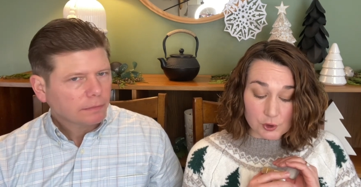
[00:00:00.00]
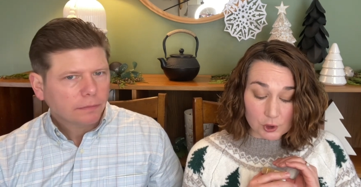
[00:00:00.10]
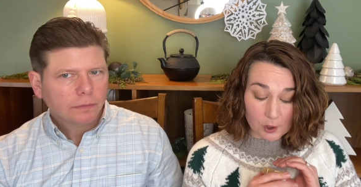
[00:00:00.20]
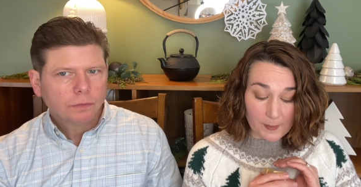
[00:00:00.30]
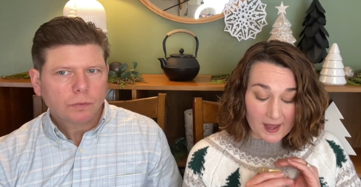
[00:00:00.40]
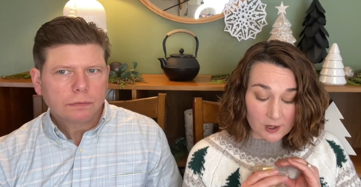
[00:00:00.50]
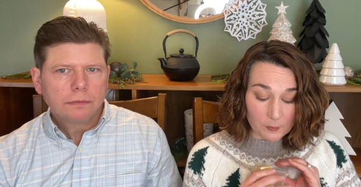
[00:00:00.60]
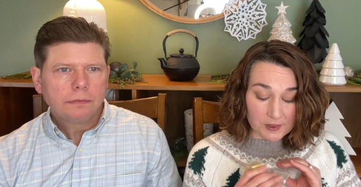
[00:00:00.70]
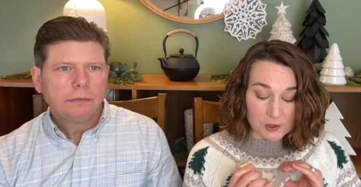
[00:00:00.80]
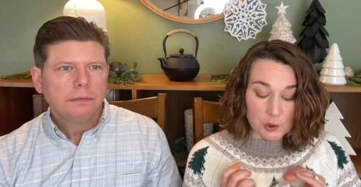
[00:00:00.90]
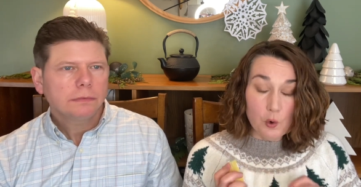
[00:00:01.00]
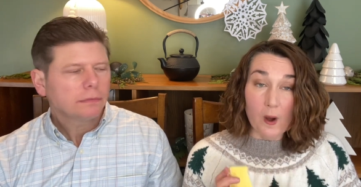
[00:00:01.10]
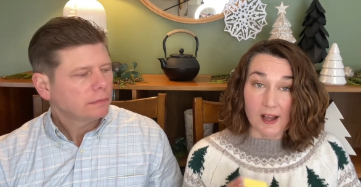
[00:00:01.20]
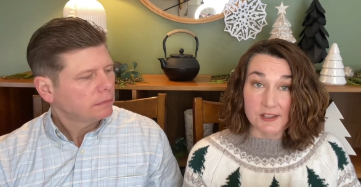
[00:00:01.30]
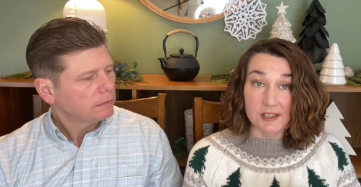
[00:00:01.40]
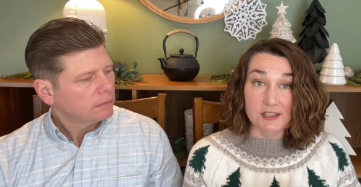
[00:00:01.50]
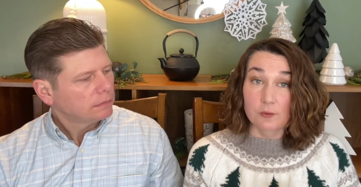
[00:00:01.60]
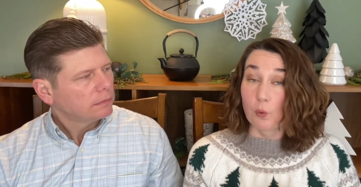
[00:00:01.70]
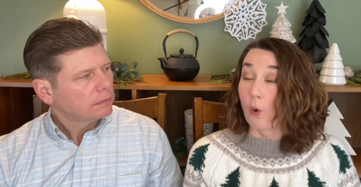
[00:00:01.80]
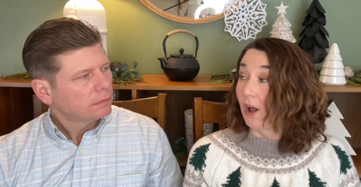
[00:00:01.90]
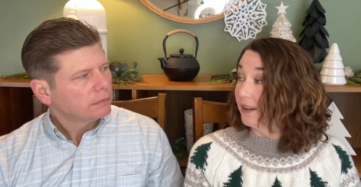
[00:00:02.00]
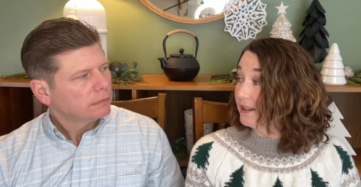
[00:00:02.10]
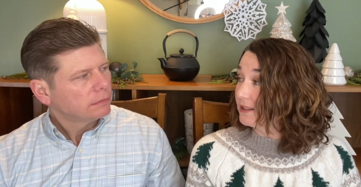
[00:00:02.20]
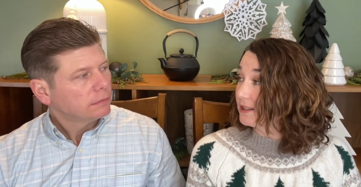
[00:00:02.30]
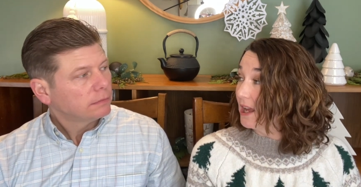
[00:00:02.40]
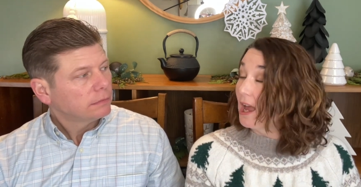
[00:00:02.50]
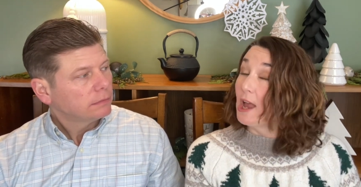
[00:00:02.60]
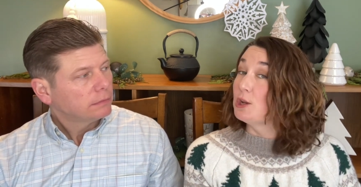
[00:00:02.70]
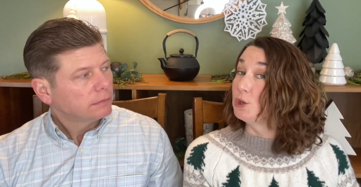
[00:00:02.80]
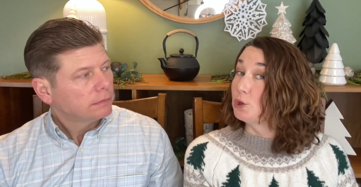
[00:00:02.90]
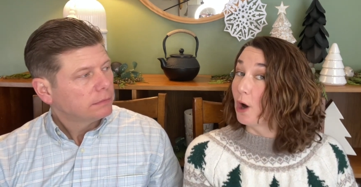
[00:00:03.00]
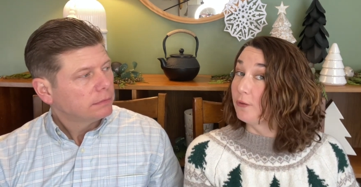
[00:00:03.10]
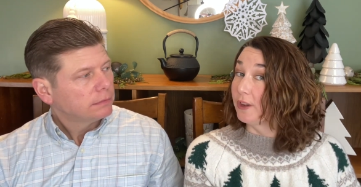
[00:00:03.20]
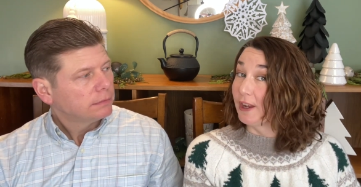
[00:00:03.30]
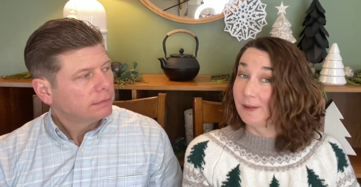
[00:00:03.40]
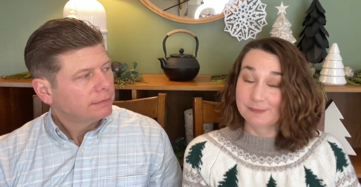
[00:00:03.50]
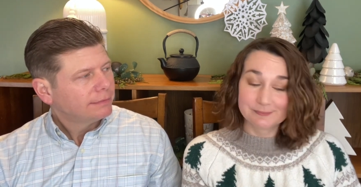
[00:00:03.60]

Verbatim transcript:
Speaker 1: sugar batter with nuances of walnuts and toffee